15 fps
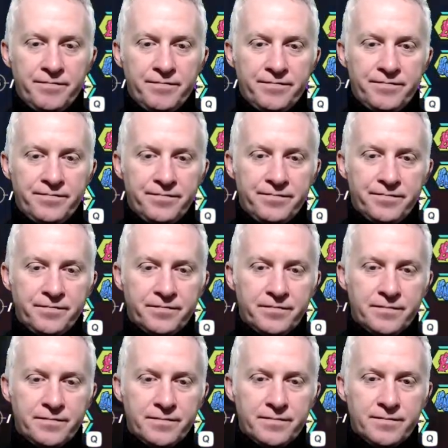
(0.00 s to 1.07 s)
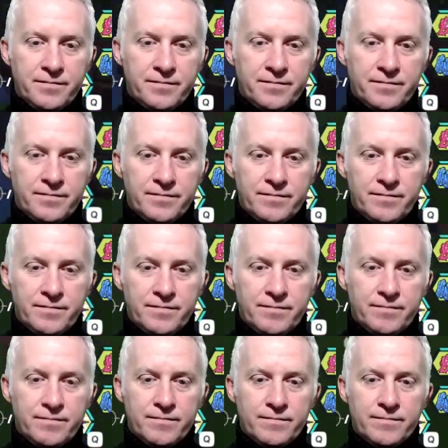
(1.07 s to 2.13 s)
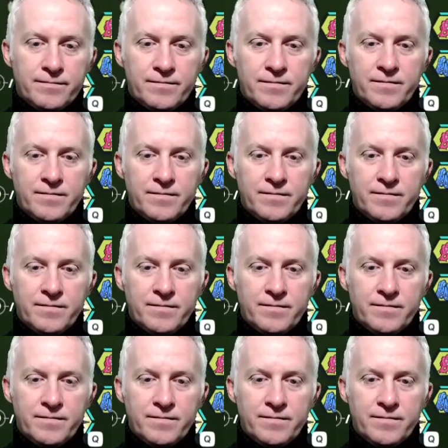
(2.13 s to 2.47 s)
Nothing is said.